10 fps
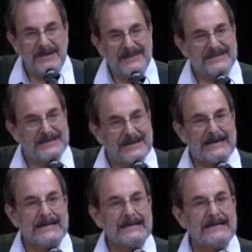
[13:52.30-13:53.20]
May the
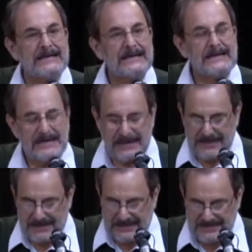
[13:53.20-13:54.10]
tide
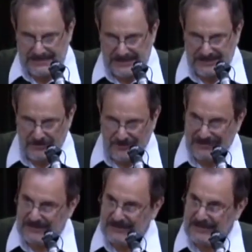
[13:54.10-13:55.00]
that is
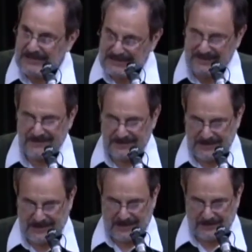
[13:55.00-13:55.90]
entering
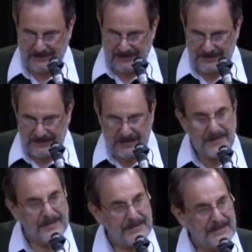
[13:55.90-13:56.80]
even now
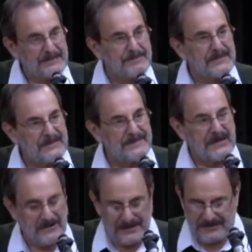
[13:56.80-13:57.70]
the lip of
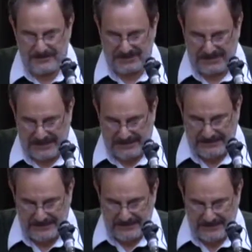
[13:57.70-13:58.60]
our
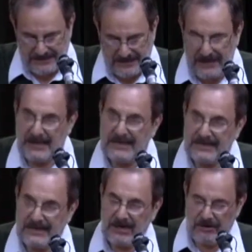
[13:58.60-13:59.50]
understanding
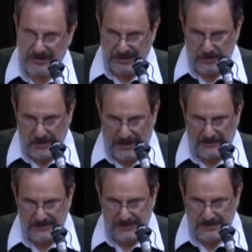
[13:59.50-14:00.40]
carry you
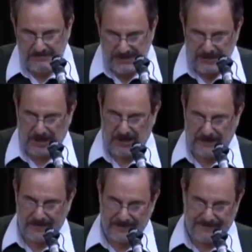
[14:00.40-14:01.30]
out
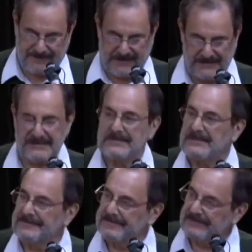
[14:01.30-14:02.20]
beyond the face
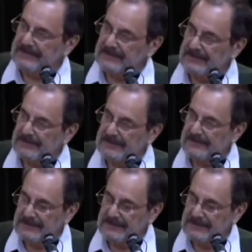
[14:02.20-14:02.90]
of fear.